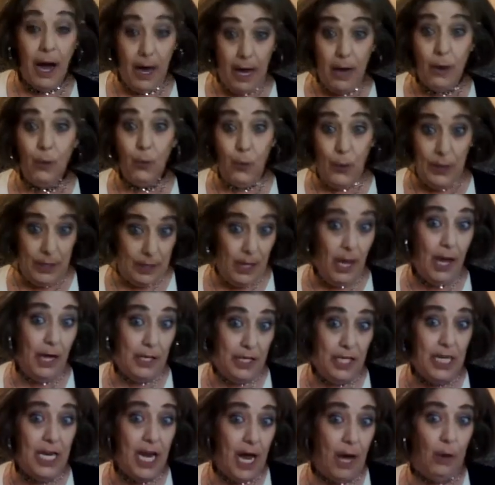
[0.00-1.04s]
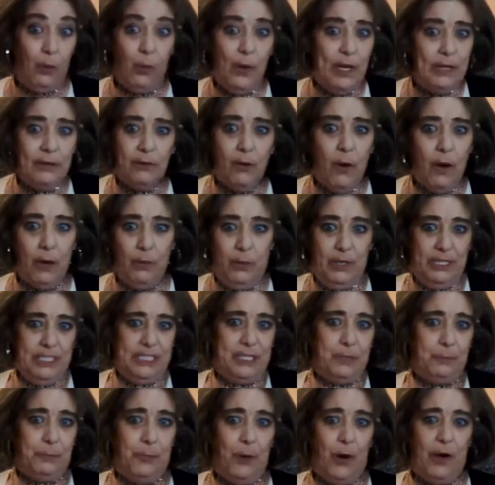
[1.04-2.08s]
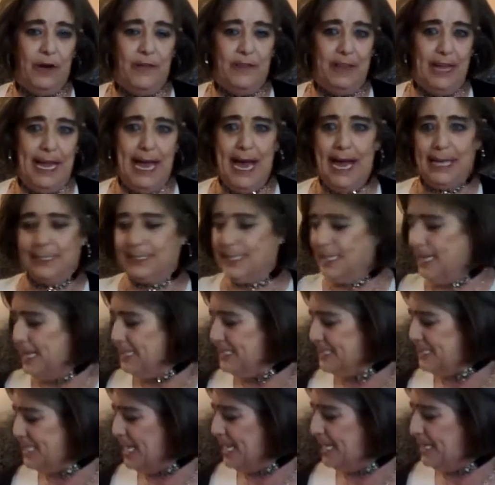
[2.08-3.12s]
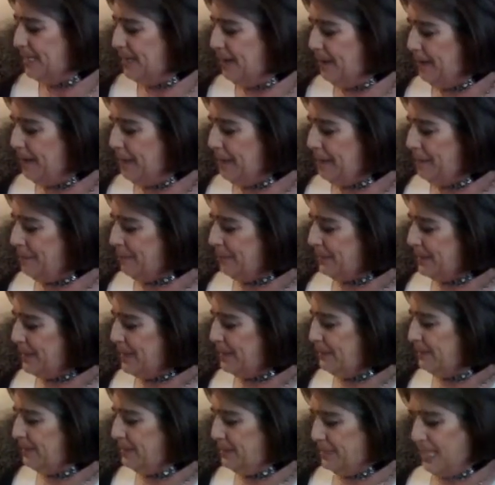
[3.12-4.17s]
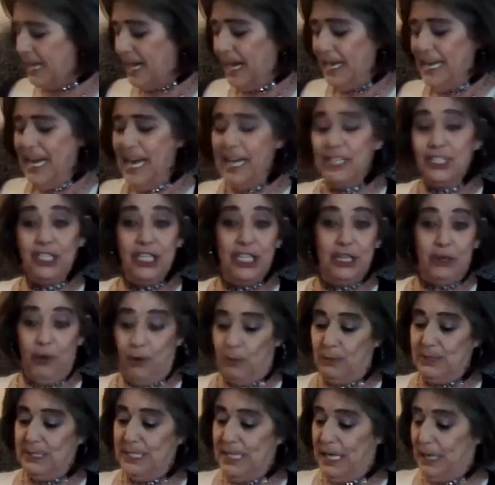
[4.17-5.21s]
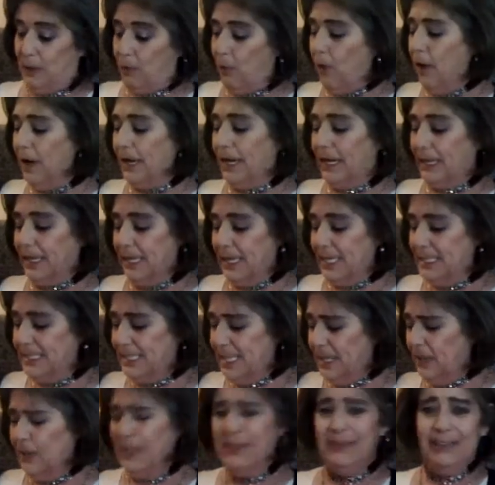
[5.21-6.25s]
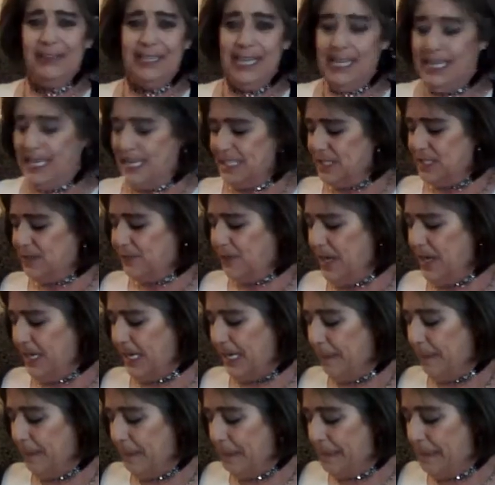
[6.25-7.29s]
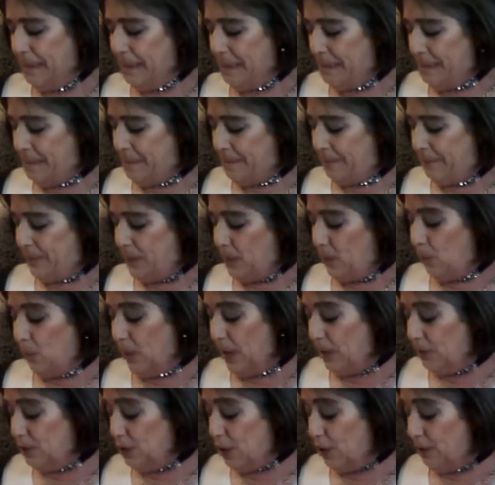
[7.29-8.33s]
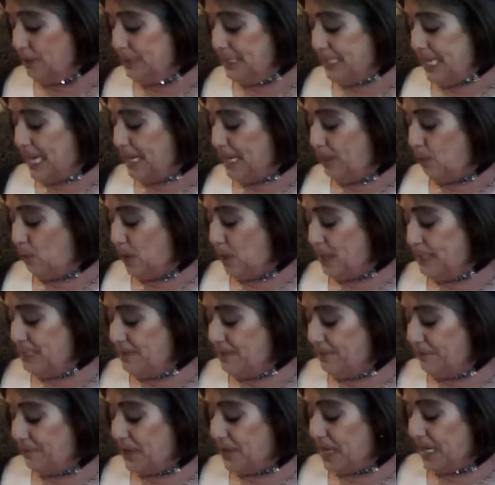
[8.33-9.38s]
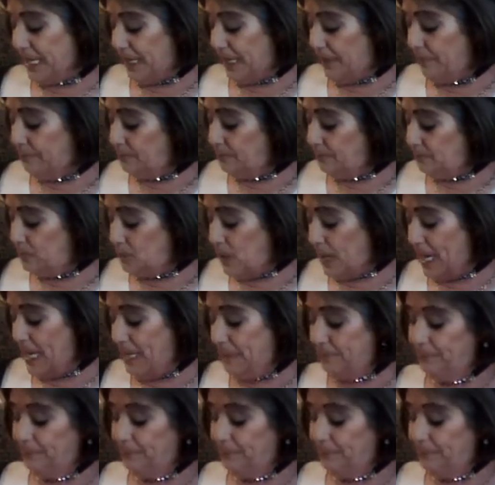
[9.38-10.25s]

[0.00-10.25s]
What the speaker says: we thought it was part of the act, and I said, I actually thought it was idiotic, and I said, I don't even think that's funny. Well, it turns out it wasn't funny, right?